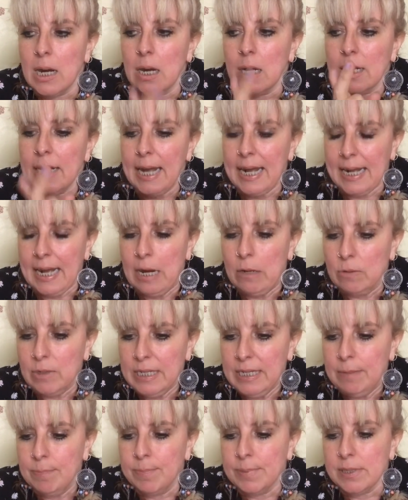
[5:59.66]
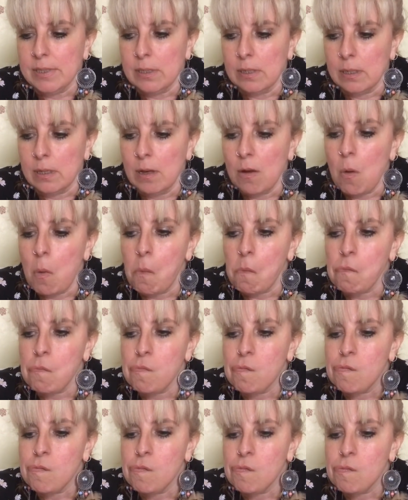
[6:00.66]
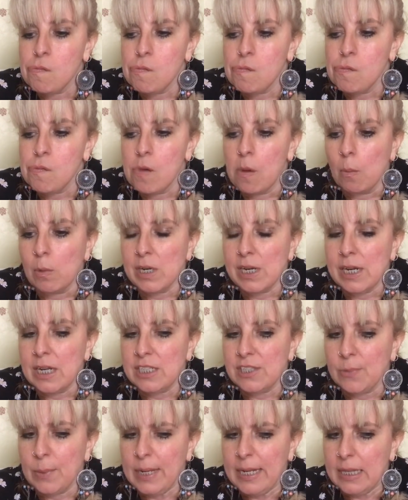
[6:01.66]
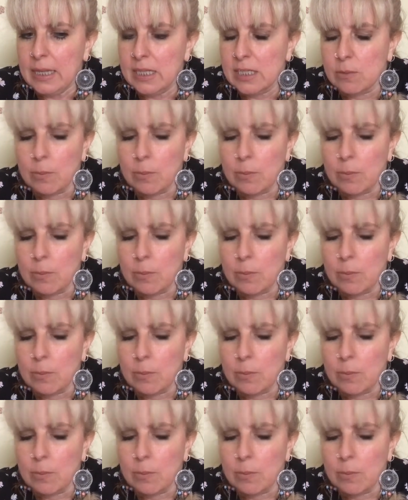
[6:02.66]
Cacao nibs. What did I sweeten this